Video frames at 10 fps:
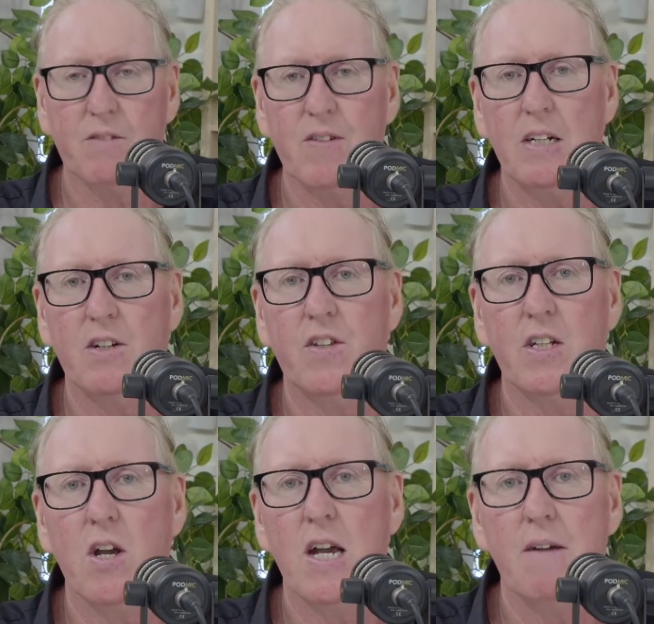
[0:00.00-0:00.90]
the value that
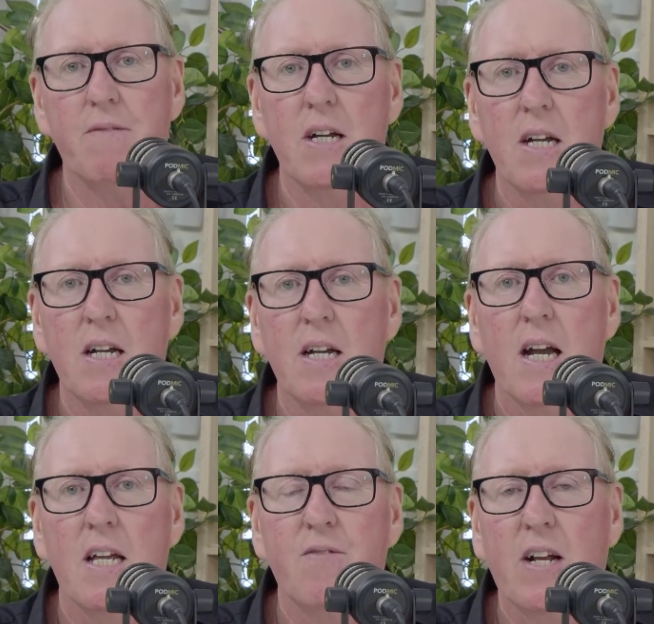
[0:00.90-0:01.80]
you have
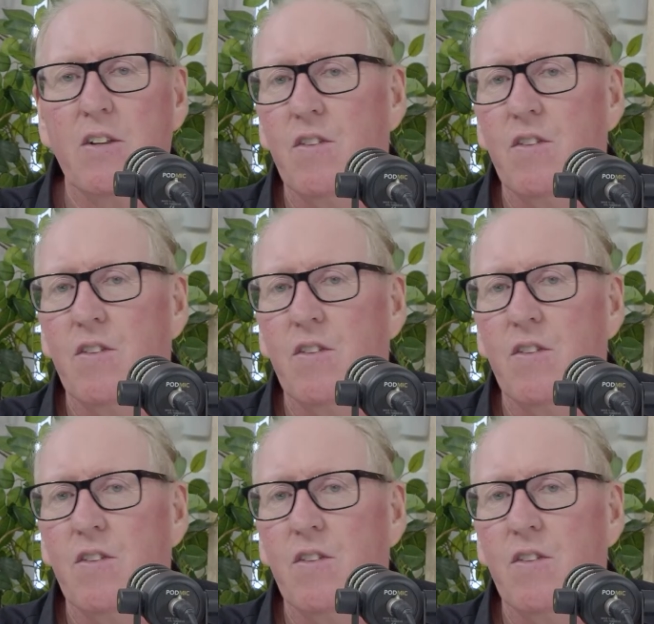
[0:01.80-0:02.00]
and the value